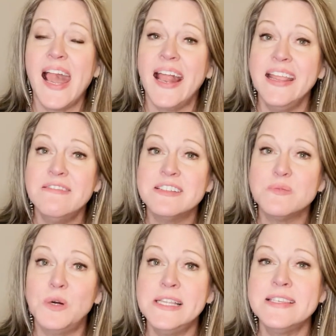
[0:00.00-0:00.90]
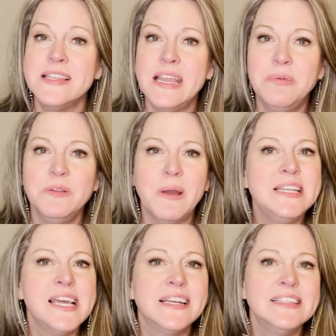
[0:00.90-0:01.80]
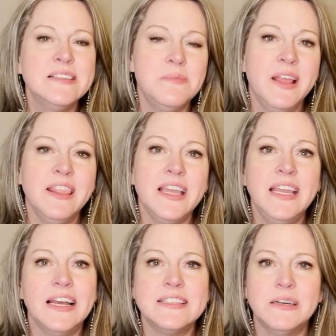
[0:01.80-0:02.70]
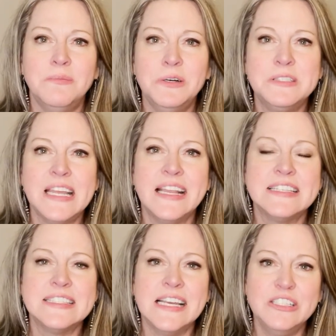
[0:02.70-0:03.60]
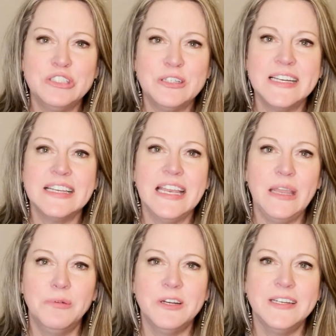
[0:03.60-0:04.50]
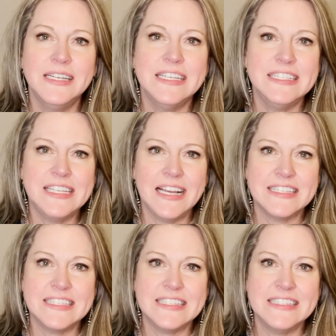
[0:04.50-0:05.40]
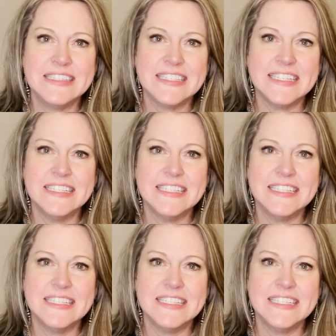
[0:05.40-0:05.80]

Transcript: and it was once labeled by Texas Monthly as the most eccentric neighborhood in Texas.